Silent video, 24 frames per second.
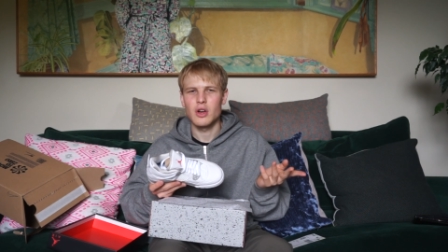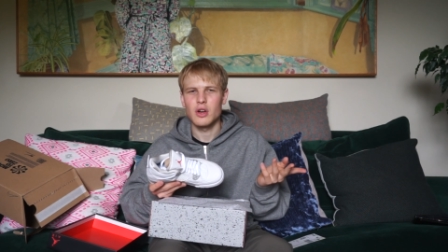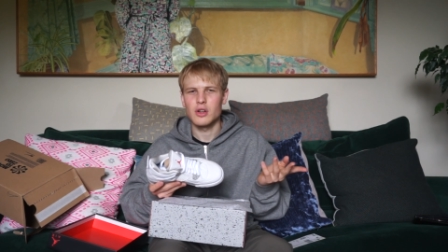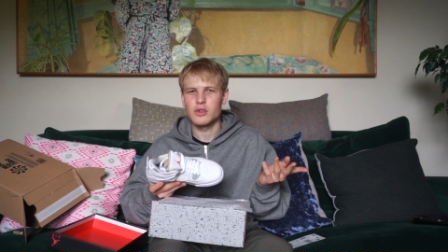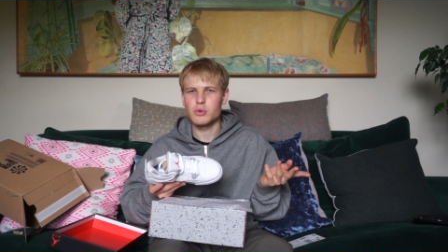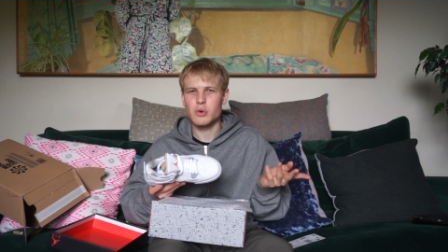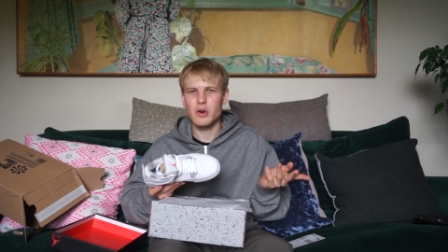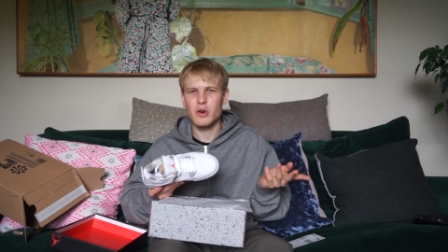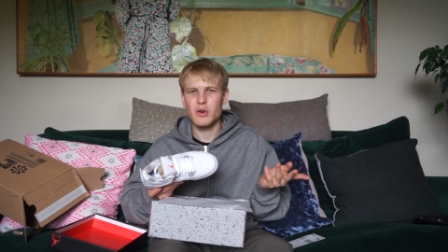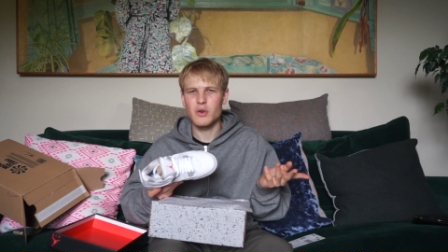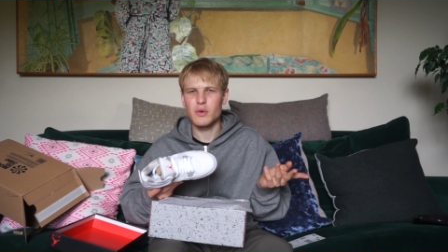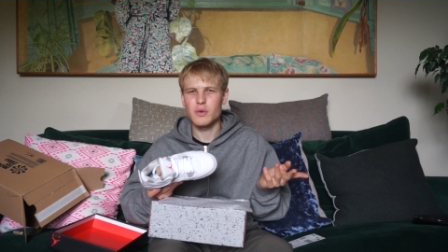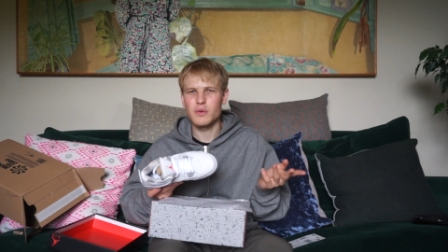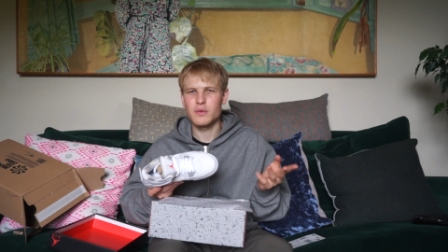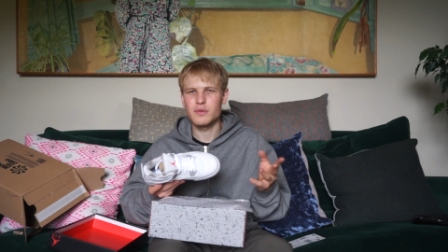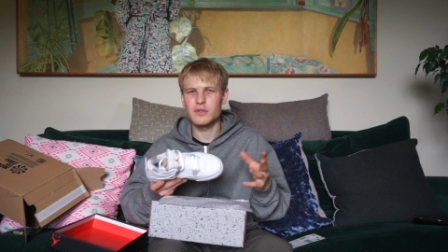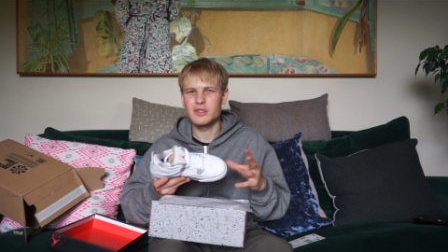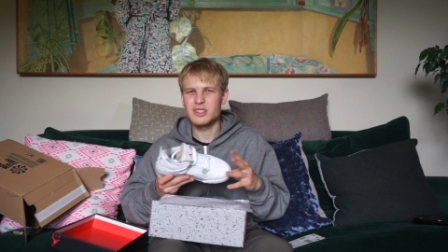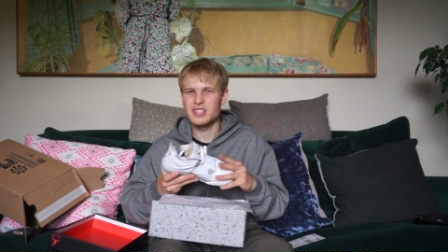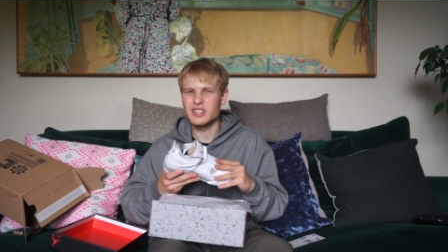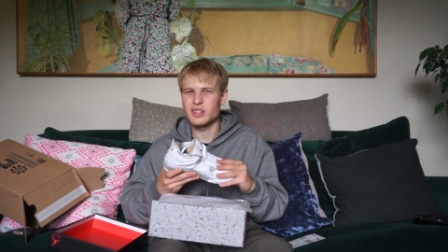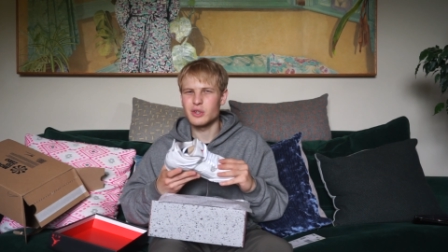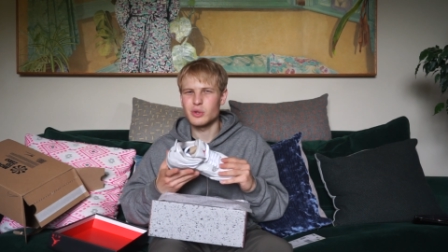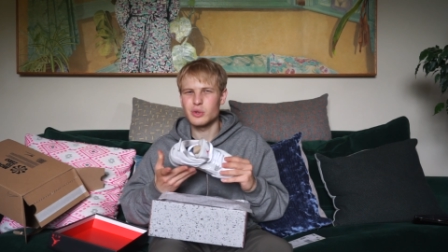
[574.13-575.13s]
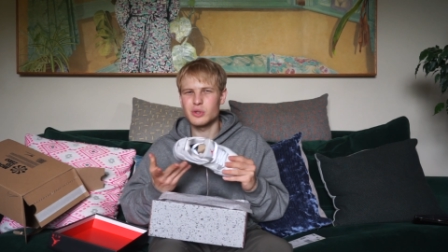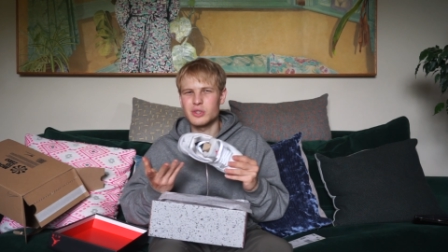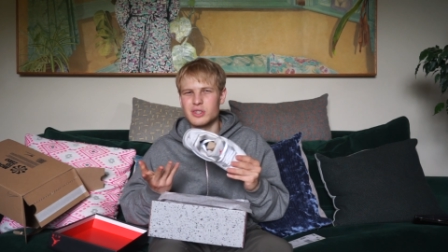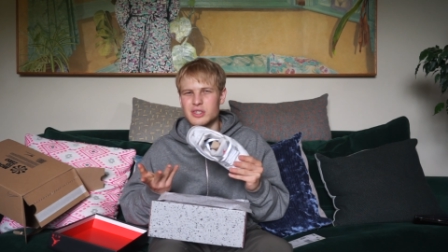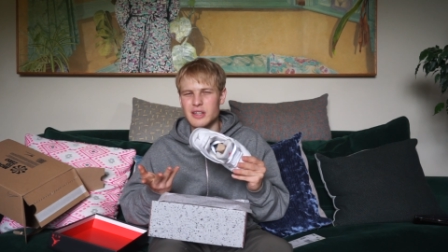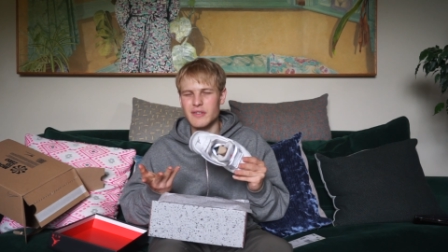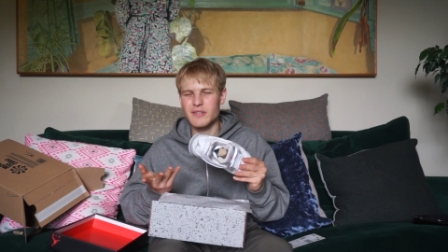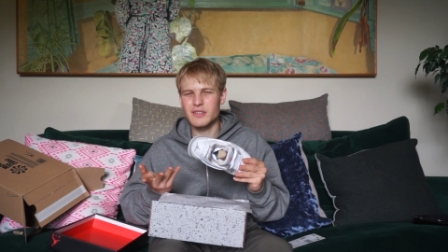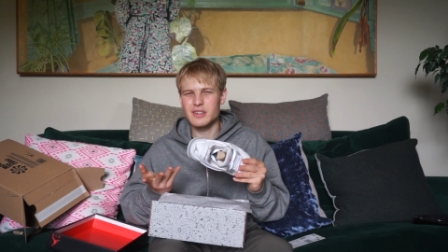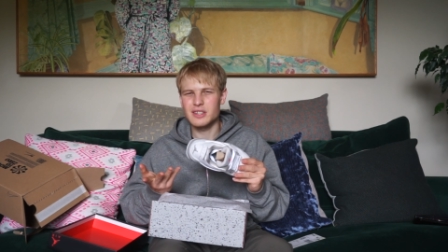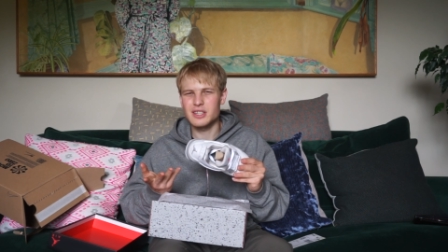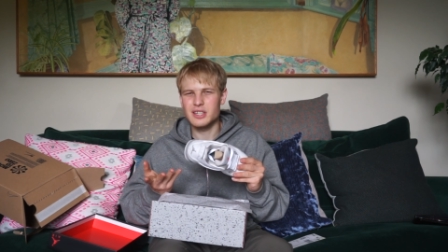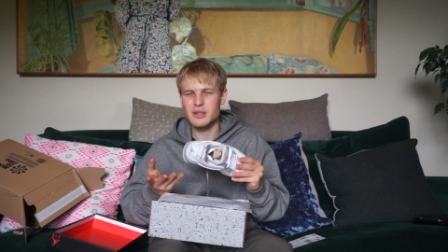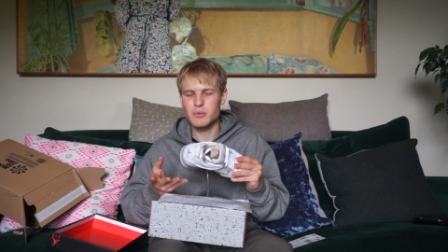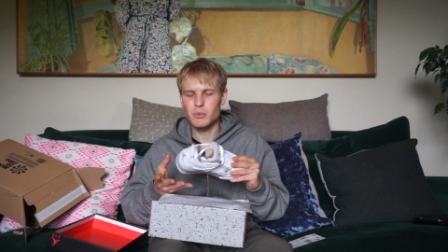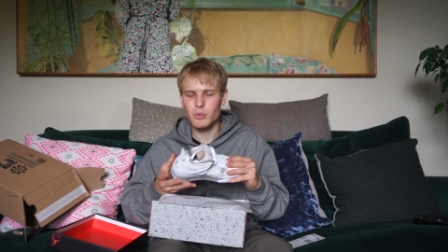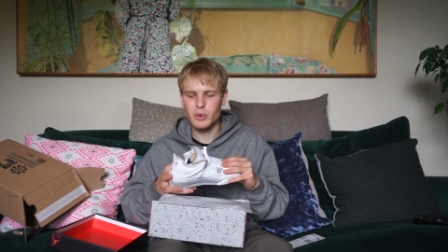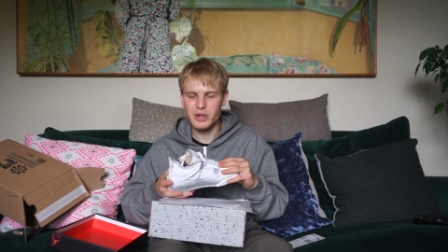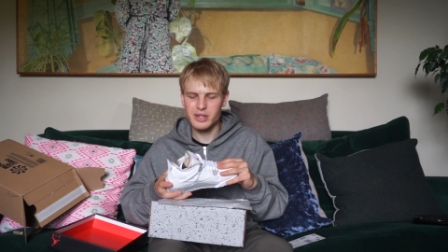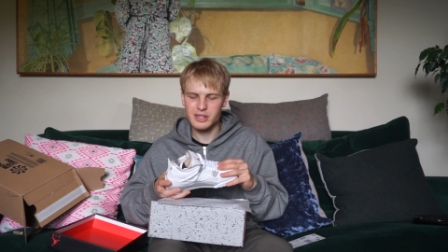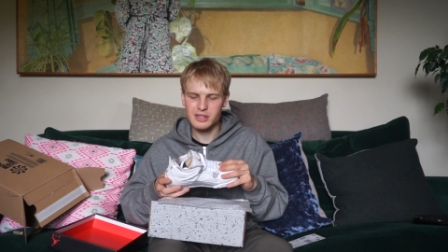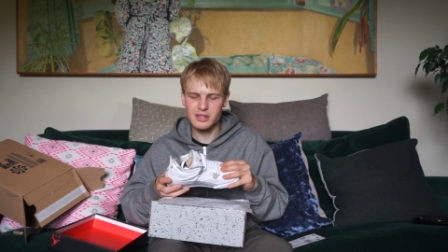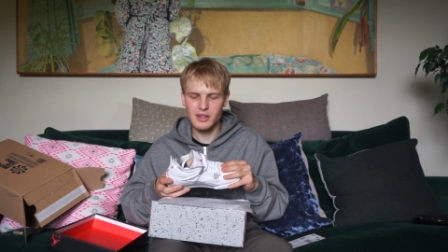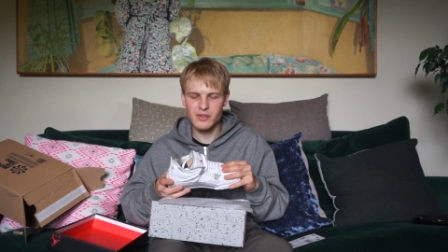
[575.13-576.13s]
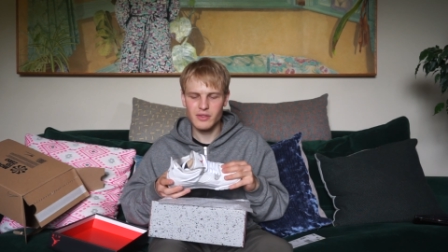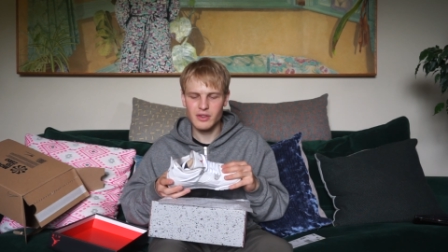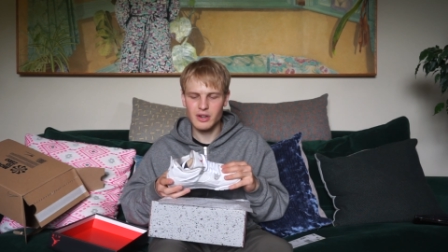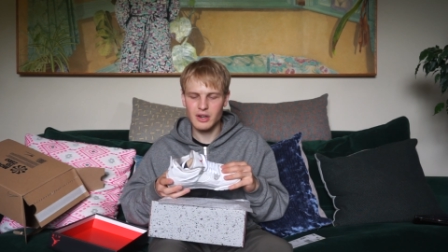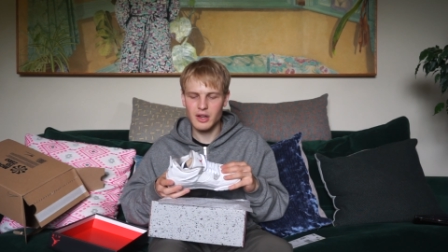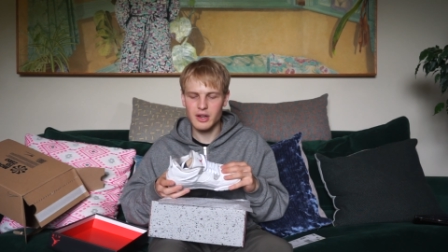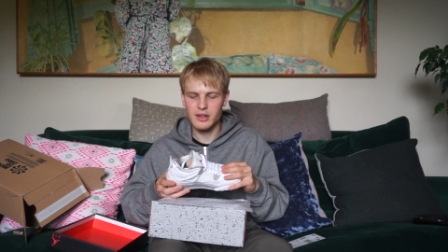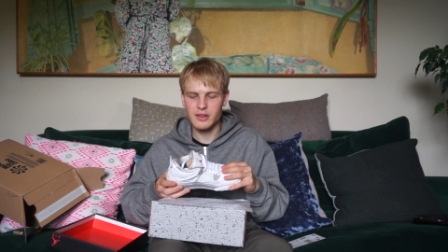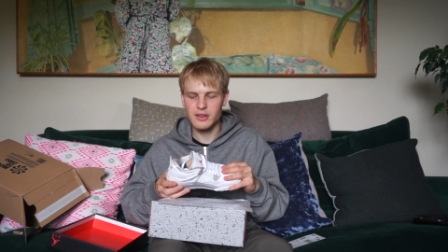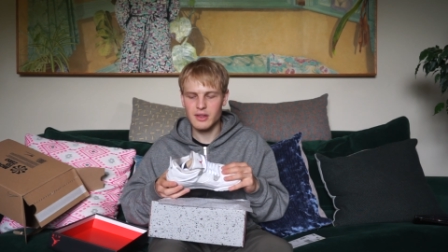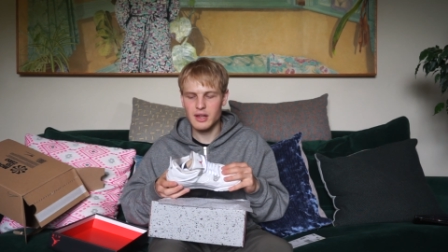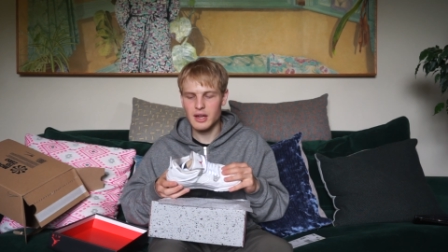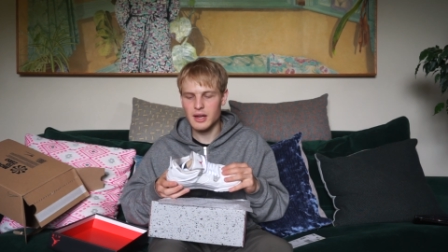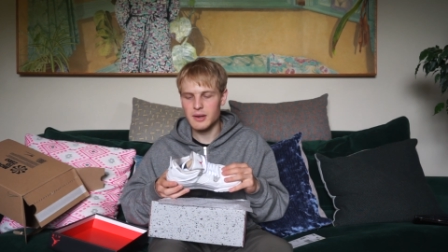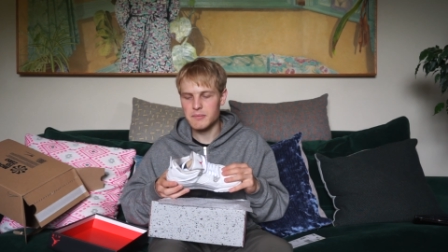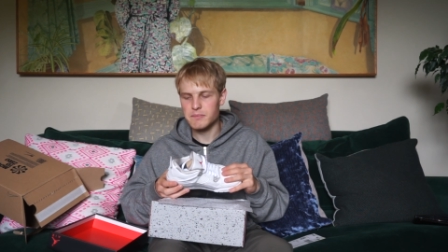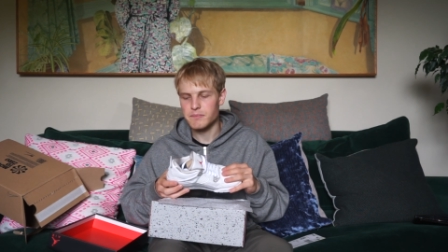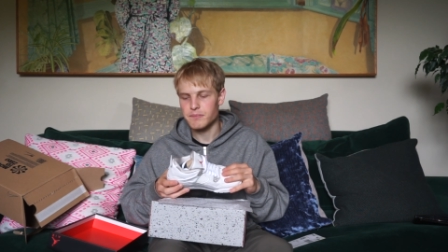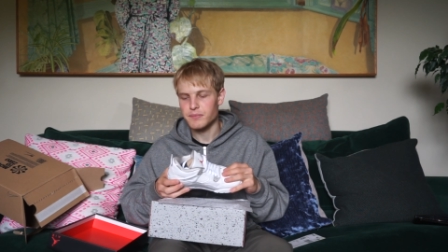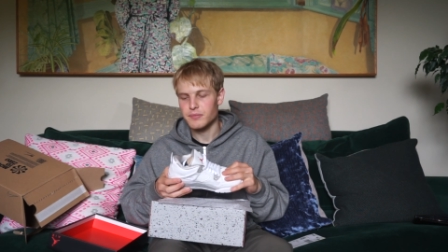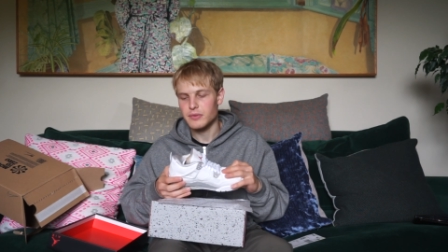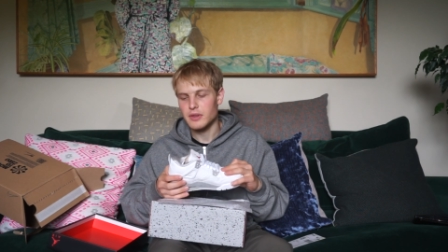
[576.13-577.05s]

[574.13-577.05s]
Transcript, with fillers: 12 to 17 weeks, something like that.